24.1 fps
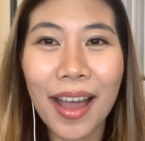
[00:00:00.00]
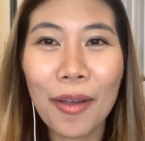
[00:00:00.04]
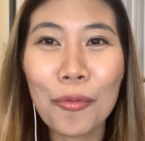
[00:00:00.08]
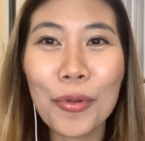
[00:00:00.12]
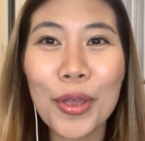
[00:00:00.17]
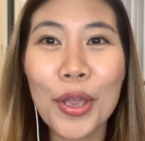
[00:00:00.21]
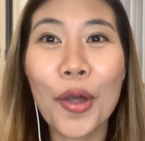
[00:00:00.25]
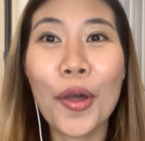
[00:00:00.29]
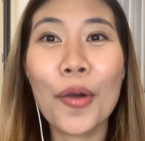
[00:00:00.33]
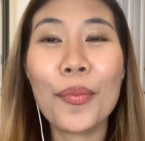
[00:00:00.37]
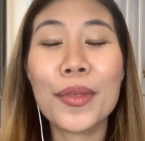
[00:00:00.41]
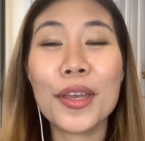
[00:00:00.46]

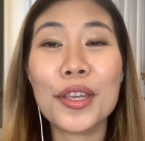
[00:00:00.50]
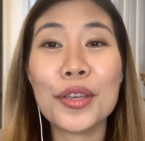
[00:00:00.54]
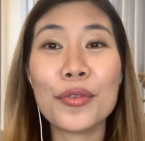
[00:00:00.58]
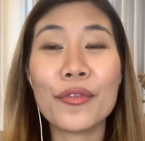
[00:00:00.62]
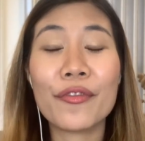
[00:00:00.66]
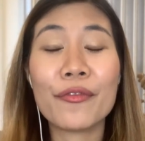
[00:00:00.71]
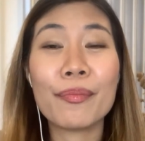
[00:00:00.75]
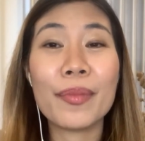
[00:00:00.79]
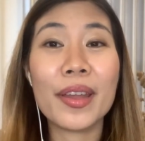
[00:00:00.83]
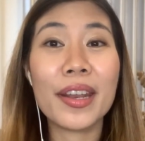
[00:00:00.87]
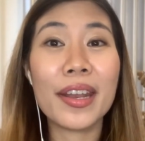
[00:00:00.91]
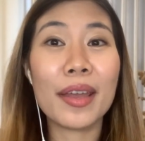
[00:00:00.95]
We hope that
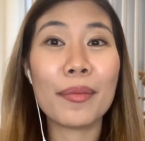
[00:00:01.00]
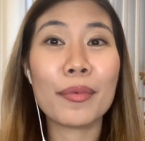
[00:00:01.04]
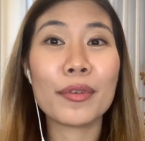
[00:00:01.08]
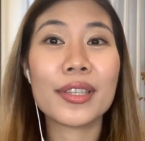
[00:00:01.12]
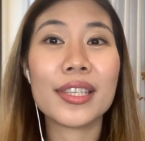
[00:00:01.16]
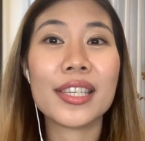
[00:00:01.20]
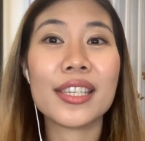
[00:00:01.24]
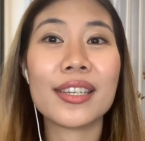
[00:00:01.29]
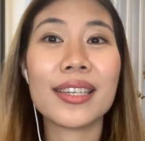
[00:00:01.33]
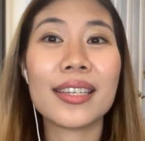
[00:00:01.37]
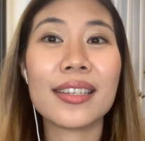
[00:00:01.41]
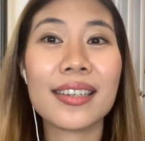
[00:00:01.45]
you've been able
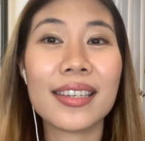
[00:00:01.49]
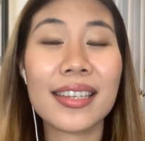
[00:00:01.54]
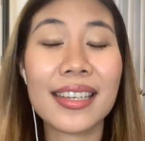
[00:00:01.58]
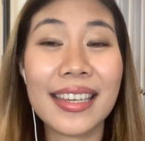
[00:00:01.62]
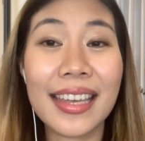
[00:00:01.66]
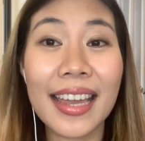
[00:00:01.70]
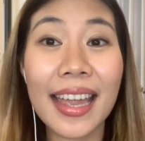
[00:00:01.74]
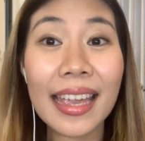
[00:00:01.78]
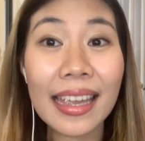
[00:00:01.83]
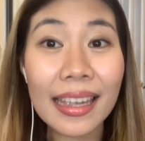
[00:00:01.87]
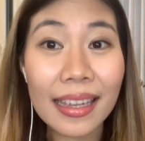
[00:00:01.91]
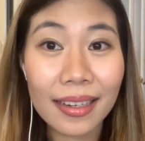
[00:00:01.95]
to
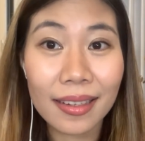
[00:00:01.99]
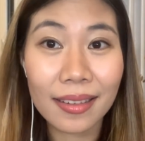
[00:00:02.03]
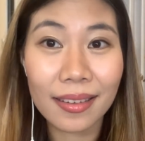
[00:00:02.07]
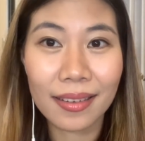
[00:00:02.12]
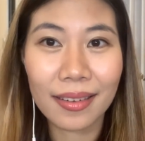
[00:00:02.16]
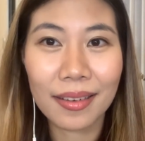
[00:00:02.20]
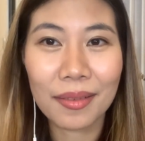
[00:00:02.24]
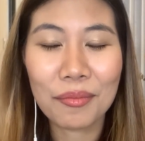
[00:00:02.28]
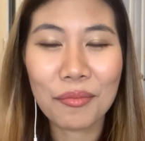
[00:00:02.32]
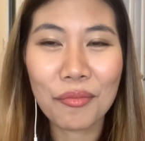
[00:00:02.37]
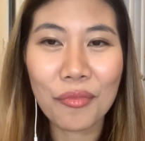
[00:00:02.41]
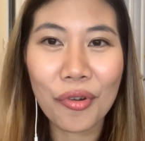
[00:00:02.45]
gain
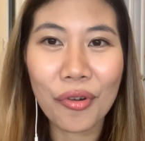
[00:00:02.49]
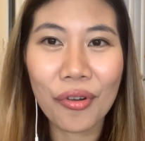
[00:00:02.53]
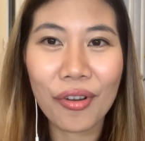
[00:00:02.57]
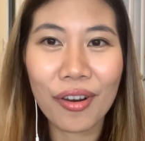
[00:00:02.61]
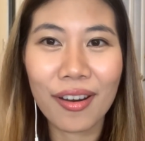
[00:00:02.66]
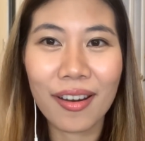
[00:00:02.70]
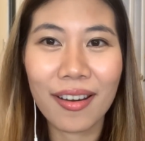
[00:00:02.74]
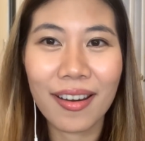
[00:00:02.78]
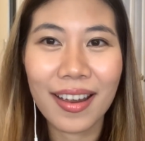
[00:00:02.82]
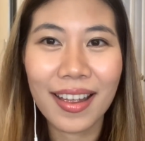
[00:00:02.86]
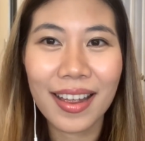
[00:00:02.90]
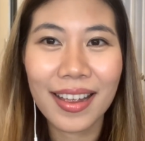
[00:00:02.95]

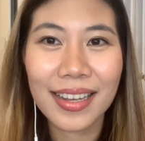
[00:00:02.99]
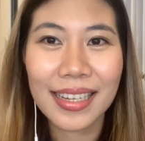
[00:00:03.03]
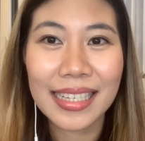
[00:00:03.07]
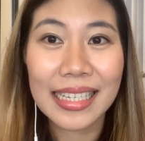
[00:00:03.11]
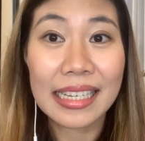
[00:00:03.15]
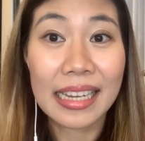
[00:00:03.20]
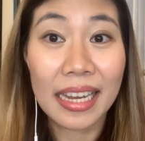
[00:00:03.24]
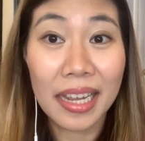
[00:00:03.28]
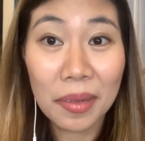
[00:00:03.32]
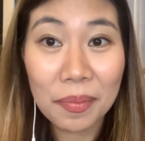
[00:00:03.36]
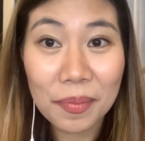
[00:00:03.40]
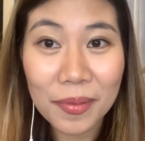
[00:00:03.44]
more
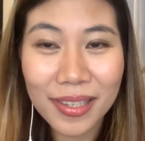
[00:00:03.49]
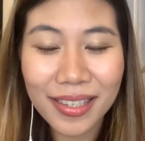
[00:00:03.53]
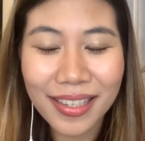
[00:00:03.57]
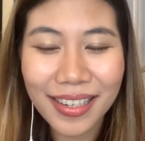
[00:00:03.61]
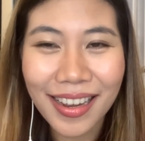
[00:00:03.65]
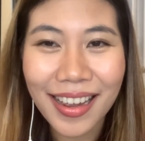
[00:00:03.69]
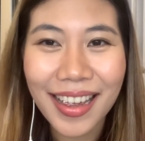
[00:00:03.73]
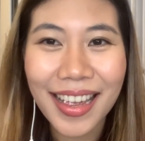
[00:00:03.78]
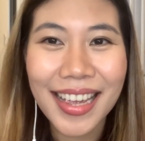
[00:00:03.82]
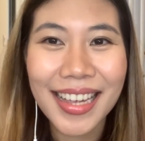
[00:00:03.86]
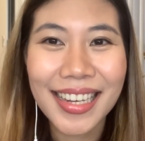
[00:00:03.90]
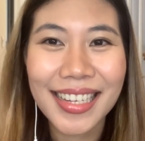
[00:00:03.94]
tips,
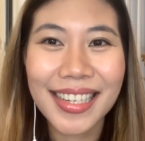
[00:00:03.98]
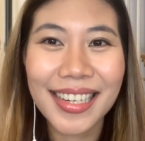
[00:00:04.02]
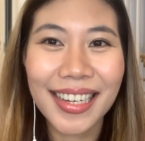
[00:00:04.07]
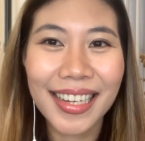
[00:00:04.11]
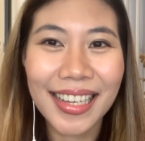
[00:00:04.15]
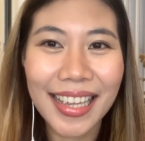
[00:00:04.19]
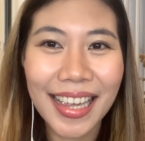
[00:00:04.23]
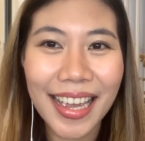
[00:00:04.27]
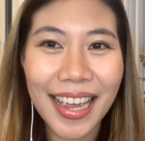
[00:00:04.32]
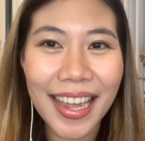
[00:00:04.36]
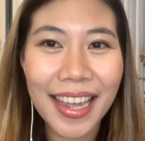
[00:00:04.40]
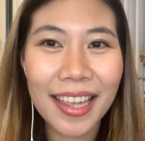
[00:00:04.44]
to
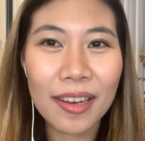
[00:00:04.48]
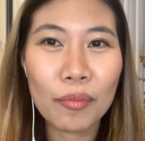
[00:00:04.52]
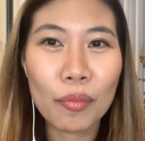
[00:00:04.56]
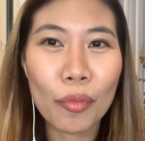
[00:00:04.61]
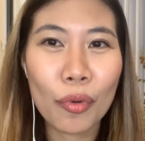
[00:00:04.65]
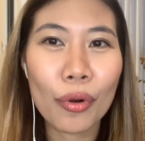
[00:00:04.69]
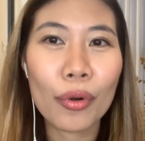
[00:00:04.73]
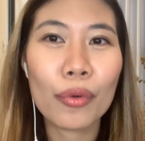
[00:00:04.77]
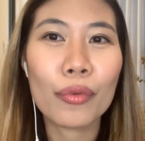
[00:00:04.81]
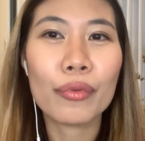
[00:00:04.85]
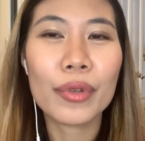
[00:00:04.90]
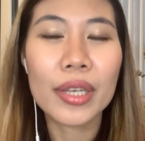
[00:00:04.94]
gain
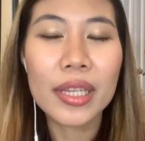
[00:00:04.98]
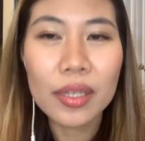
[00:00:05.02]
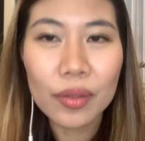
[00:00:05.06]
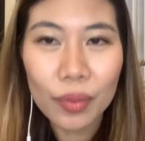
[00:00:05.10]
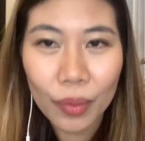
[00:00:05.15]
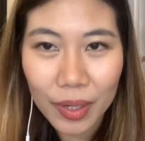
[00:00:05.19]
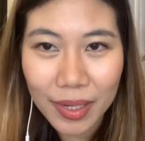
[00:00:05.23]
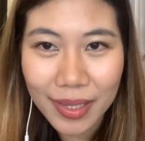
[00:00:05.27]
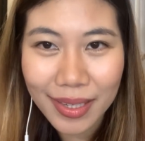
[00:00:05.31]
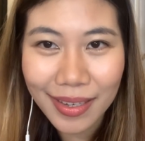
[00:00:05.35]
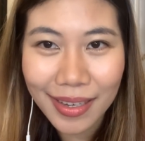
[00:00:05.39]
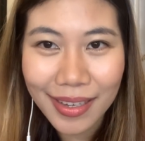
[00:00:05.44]
more
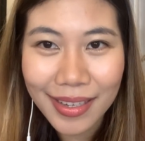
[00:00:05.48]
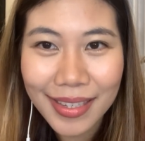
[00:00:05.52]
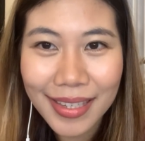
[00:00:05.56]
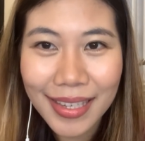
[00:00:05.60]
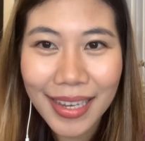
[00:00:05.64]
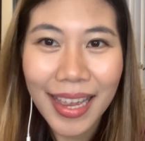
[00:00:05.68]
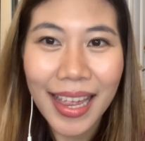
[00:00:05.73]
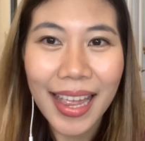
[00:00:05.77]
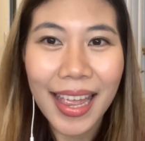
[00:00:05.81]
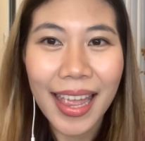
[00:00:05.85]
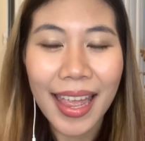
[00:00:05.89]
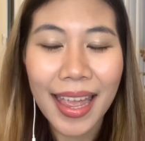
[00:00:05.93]
resources,
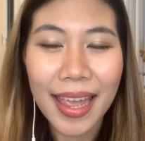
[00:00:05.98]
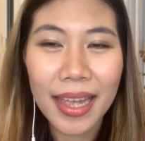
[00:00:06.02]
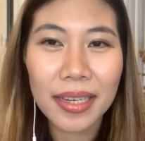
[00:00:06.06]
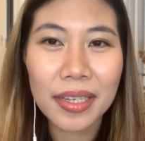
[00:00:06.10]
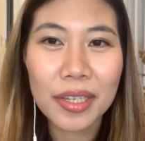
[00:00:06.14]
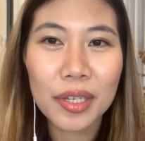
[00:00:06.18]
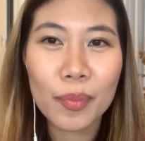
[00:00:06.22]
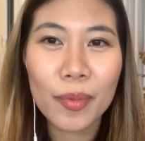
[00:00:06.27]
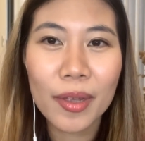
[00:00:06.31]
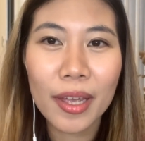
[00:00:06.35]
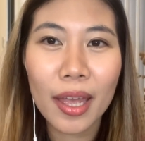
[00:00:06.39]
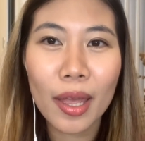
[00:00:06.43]
and
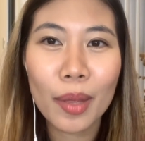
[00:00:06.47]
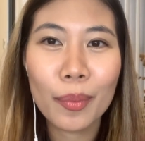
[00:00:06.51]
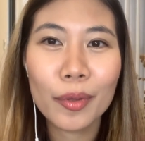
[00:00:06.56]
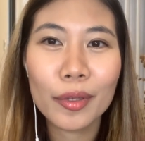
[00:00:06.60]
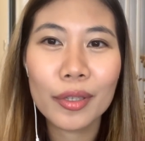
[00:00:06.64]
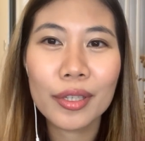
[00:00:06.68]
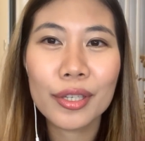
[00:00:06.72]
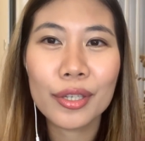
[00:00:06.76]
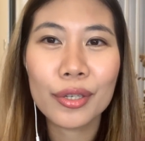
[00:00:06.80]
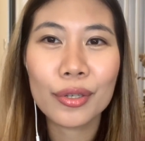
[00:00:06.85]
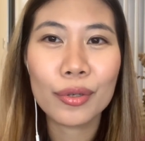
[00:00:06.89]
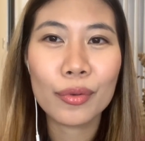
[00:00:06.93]
to be able
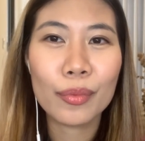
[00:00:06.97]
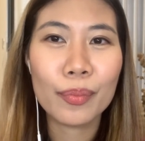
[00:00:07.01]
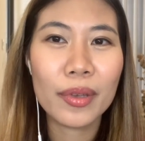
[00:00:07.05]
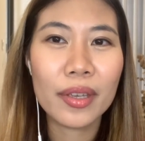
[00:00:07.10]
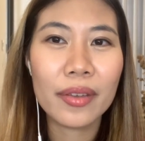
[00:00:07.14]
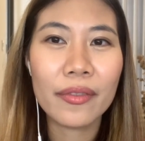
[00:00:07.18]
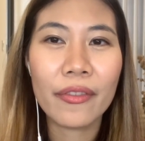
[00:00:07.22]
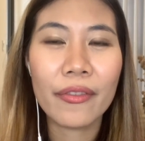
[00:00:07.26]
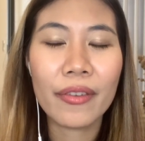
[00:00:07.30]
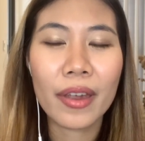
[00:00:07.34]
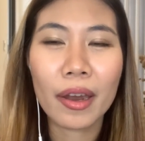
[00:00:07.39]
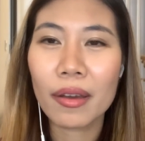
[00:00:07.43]
to
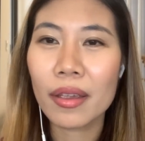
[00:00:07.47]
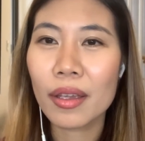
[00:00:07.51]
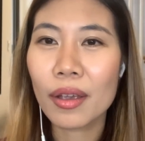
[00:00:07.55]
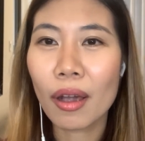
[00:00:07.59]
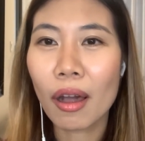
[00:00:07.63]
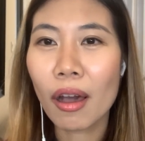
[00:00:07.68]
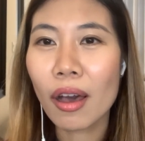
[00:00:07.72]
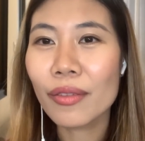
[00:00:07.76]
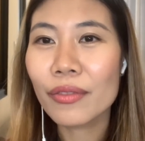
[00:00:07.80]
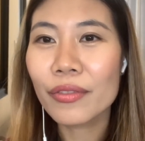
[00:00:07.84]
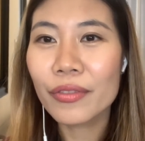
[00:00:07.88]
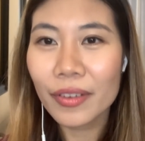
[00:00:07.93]
be very
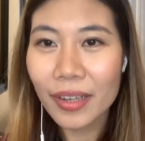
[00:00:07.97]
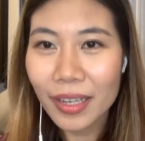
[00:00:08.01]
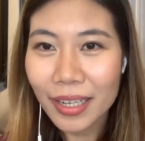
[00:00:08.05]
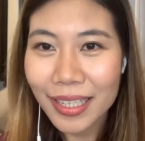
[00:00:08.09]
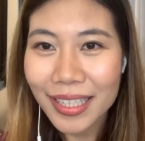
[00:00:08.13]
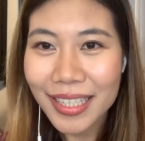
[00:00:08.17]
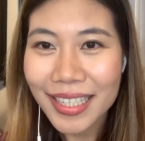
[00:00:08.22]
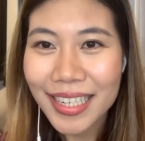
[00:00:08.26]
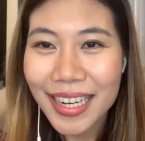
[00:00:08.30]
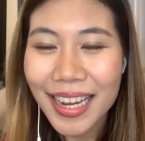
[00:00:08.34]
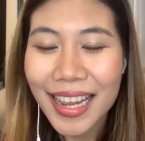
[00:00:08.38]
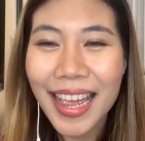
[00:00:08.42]

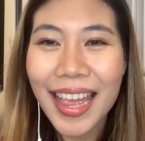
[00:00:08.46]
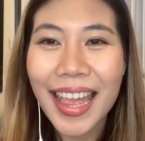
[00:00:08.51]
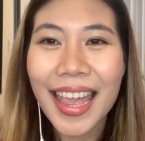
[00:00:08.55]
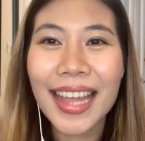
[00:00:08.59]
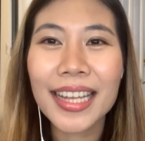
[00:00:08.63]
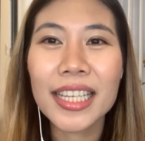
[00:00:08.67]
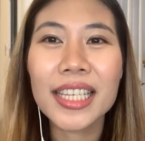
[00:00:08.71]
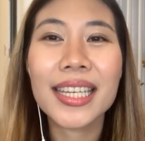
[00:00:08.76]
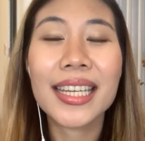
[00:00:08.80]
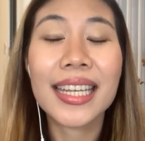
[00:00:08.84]
confident and to